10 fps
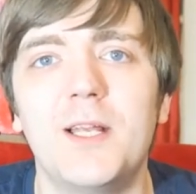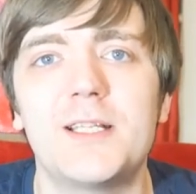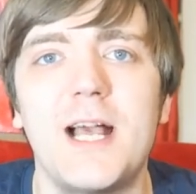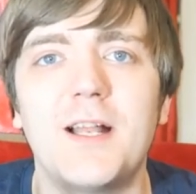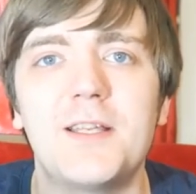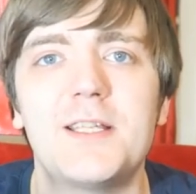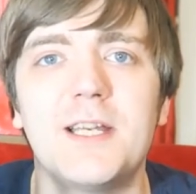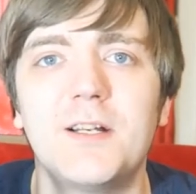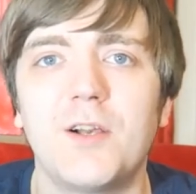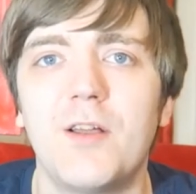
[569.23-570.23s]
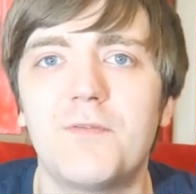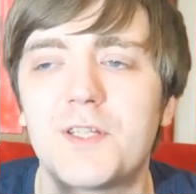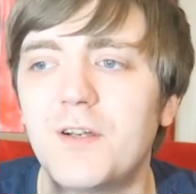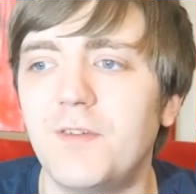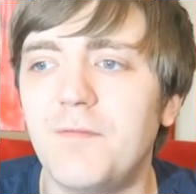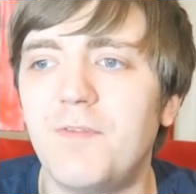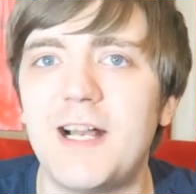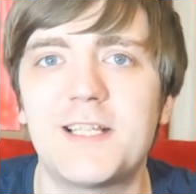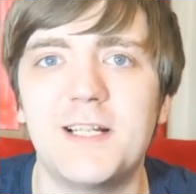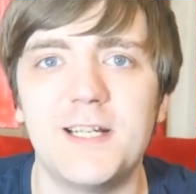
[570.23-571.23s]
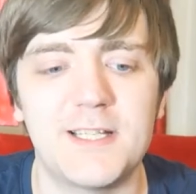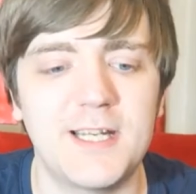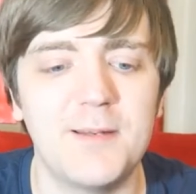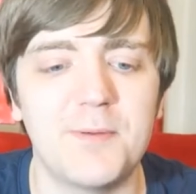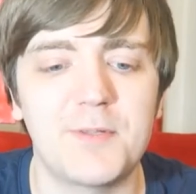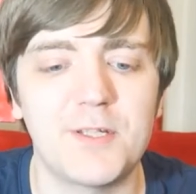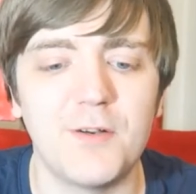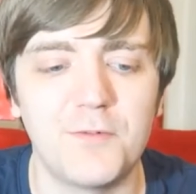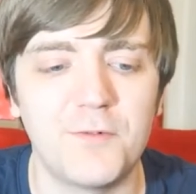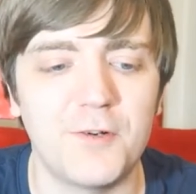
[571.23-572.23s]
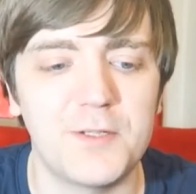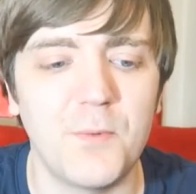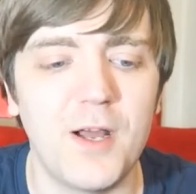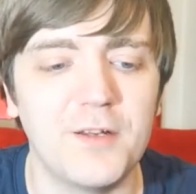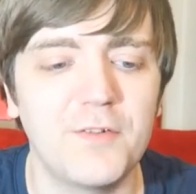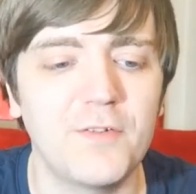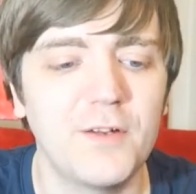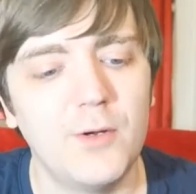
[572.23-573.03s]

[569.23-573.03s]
his hands in gloves covered in Vaseline to keep them soft for his wife.